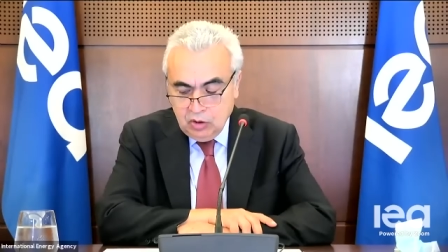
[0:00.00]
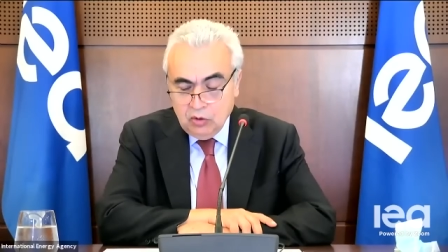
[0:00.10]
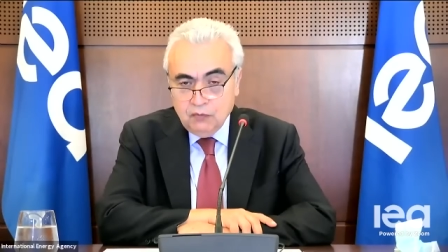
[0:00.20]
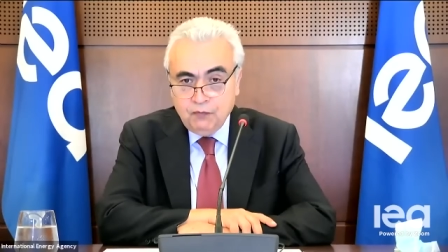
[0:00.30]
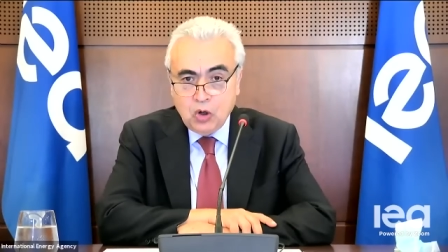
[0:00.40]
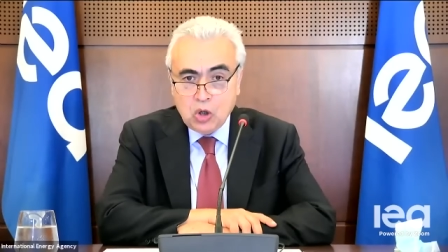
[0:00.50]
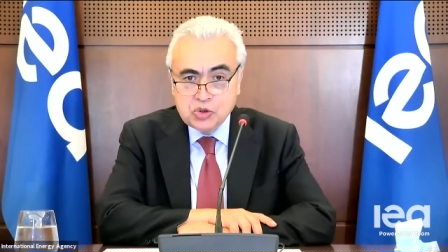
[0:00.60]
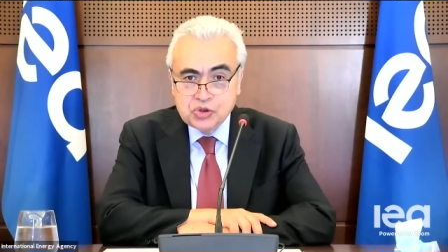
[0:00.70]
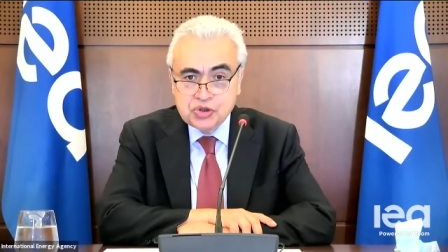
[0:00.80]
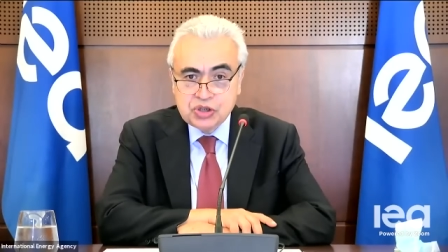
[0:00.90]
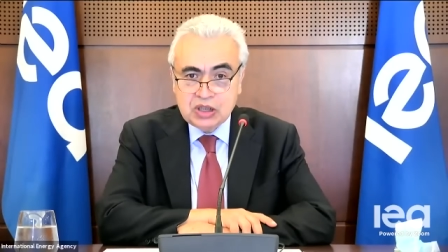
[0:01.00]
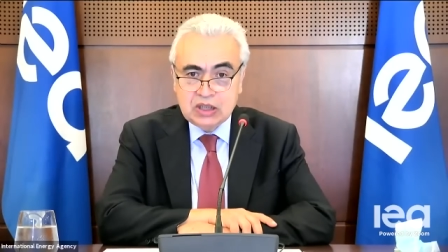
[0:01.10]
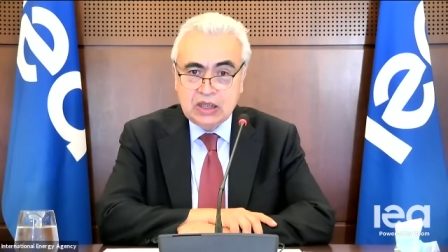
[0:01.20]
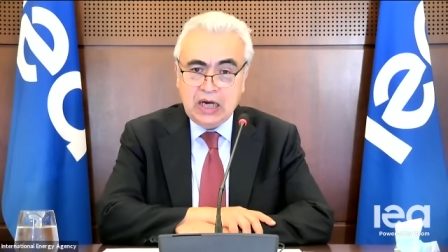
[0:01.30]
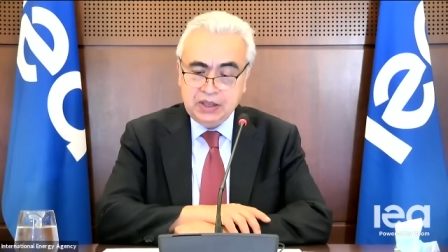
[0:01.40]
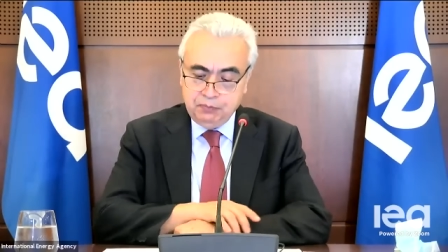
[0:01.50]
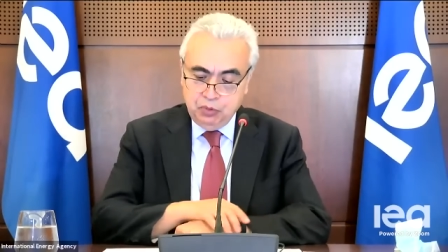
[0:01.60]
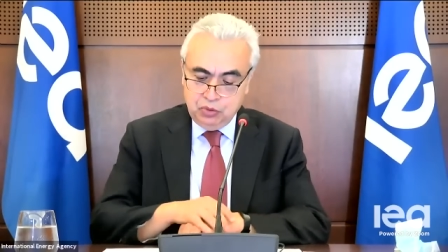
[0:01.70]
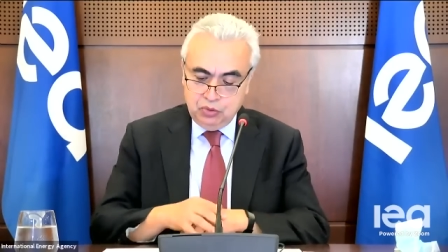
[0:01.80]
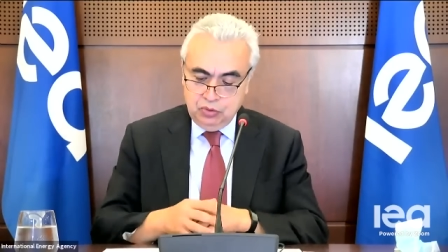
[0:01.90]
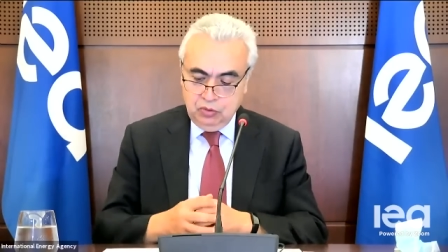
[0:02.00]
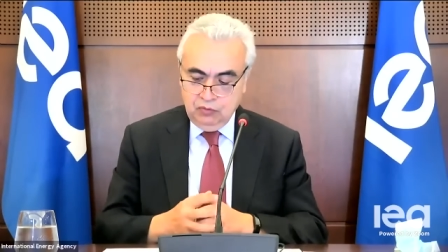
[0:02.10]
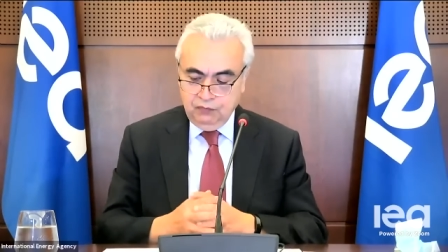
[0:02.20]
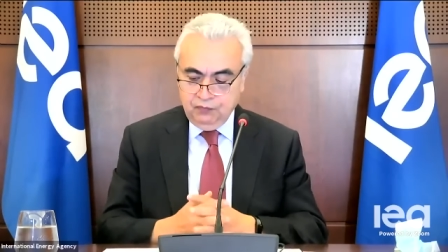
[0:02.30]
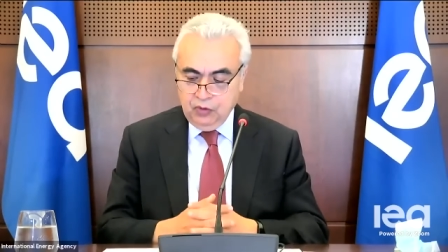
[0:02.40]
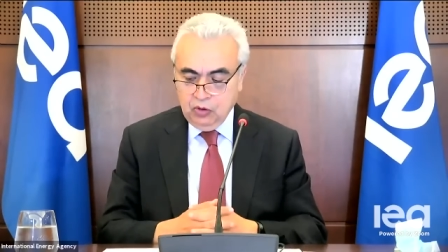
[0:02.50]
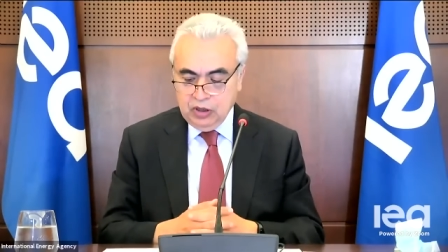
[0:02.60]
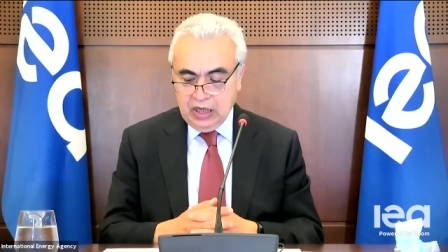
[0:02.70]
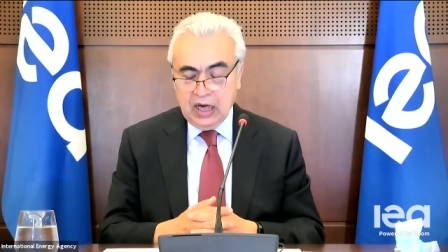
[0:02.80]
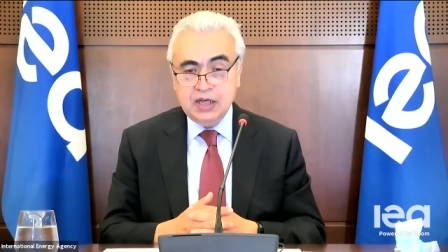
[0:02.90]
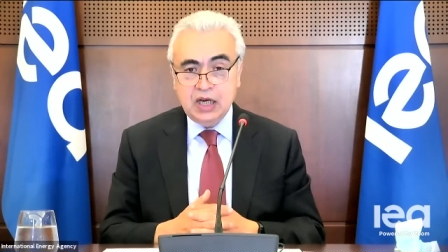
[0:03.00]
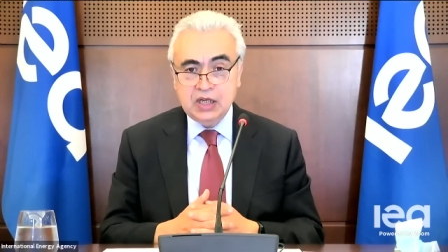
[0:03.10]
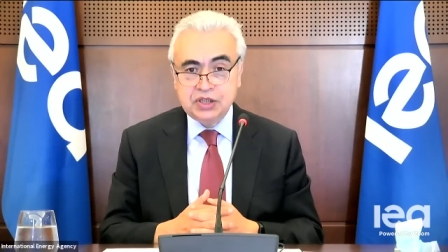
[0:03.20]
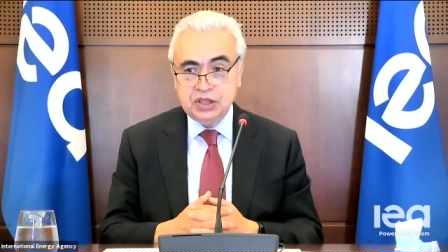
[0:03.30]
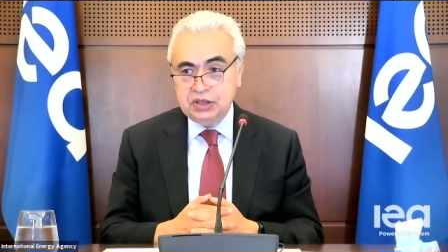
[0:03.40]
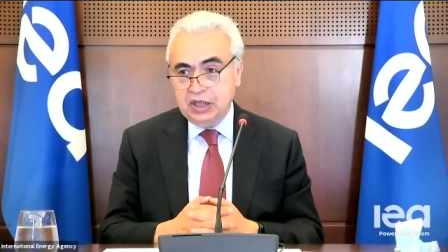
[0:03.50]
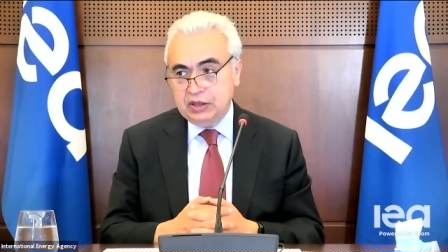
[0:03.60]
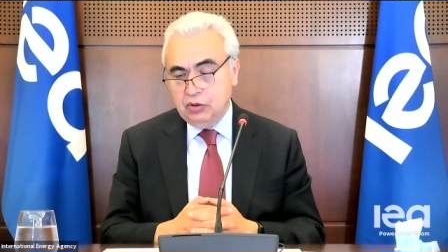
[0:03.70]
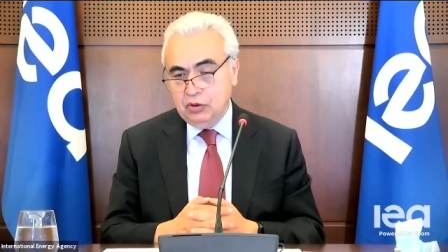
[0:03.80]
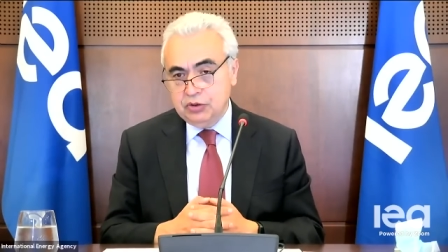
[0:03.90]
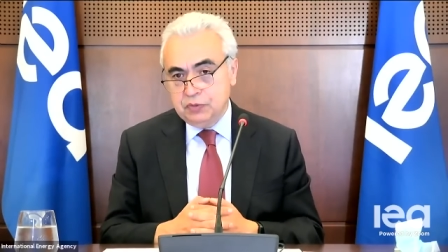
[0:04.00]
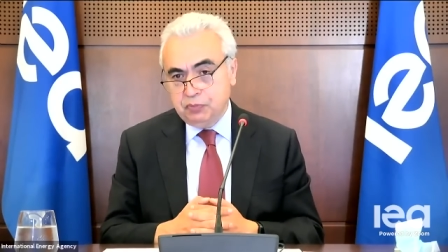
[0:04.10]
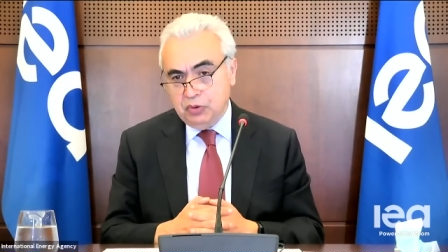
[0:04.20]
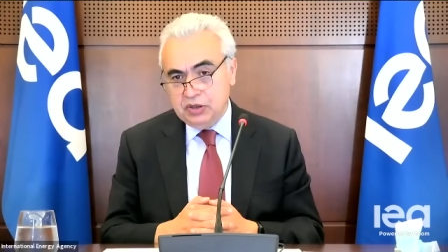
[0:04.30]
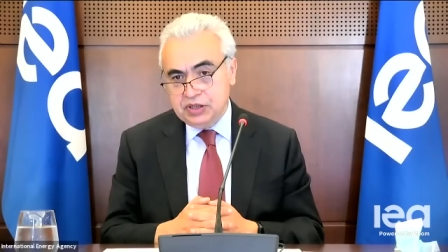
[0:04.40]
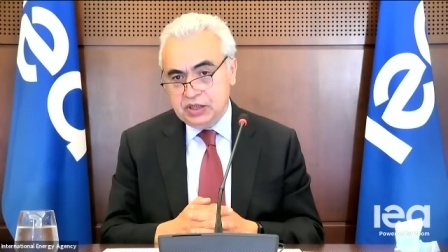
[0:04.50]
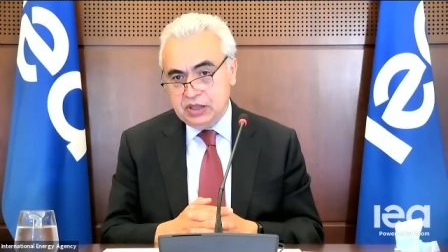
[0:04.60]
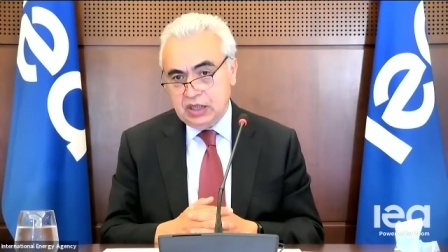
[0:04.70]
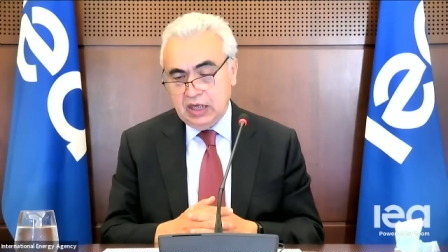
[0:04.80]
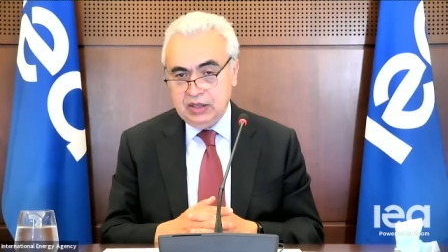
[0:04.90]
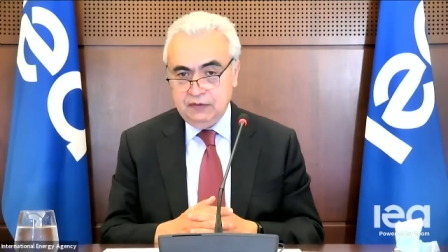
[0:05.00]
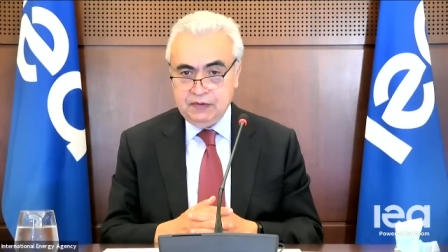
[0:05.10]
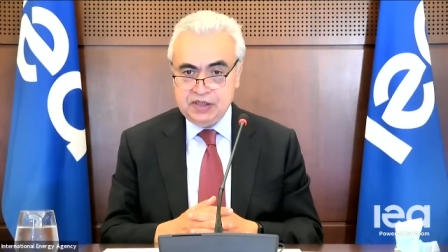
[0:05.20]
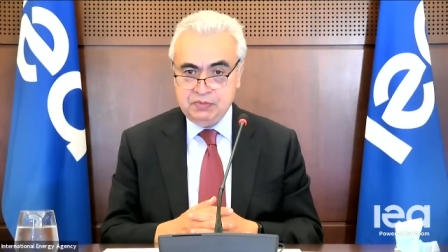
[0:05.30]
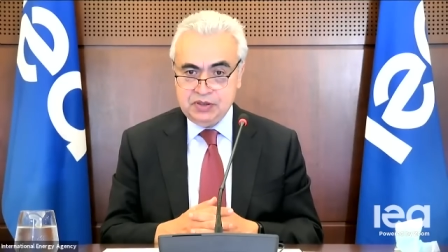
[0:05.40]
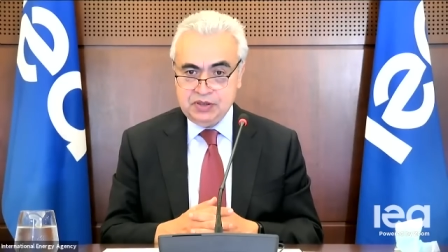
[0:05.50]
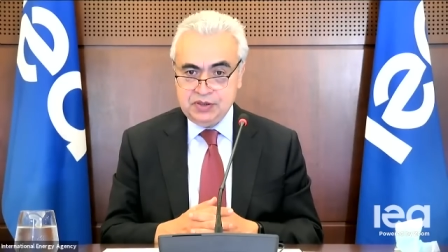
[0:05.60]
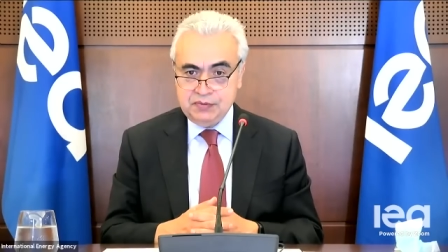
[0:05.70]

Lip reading: world's guidebook for energy technology policy and investments.